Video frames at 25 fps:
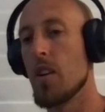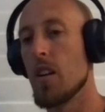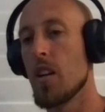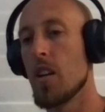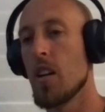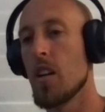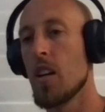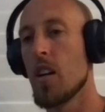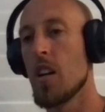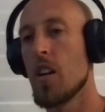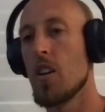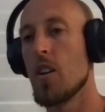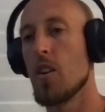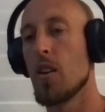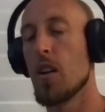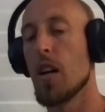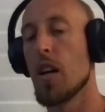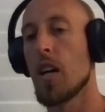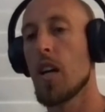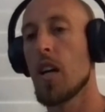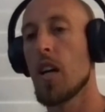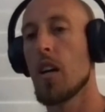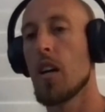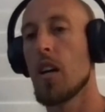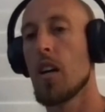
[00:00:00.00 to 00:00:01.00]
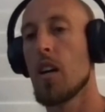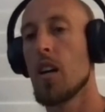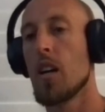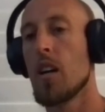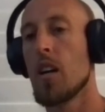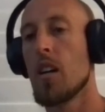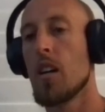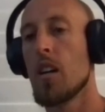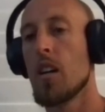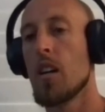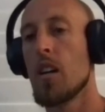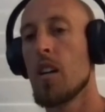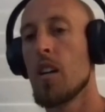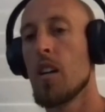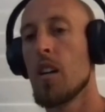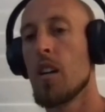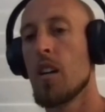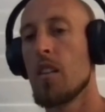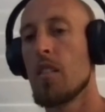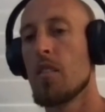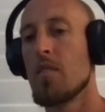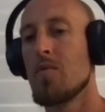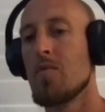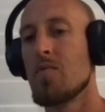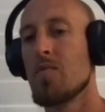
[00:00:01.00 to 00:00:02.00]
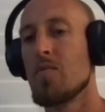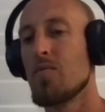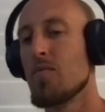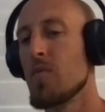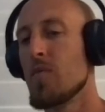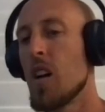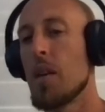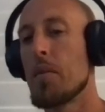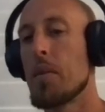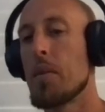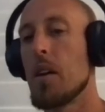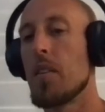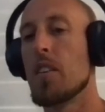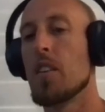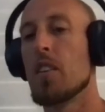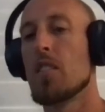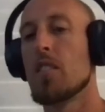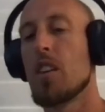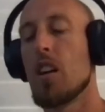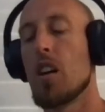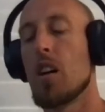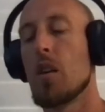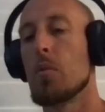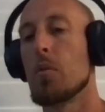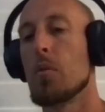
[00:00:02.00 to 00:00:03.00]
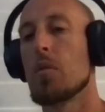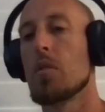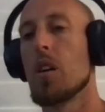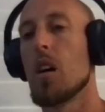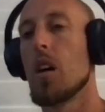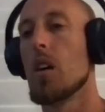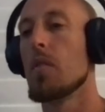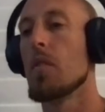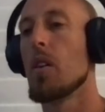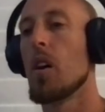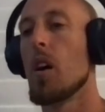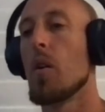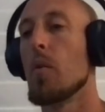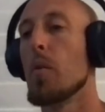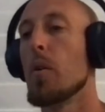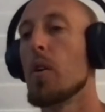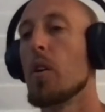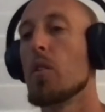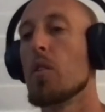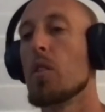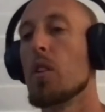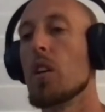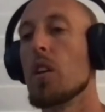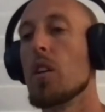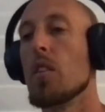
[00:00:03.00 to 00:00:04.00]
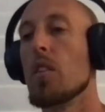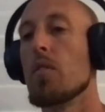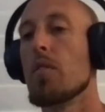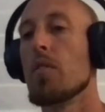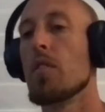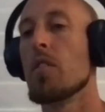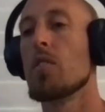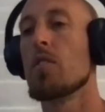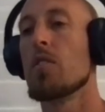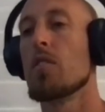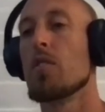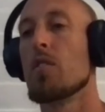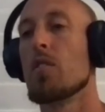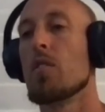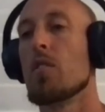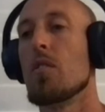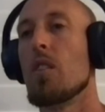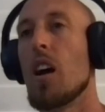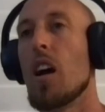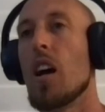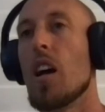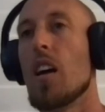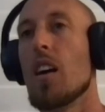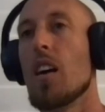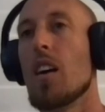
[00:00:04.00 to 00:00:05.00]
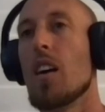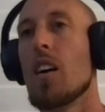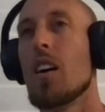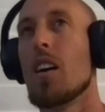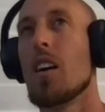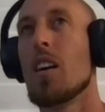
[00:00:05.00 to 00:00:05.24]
And you're like, now I'm having a terrible time. I want to leave. This isn't right.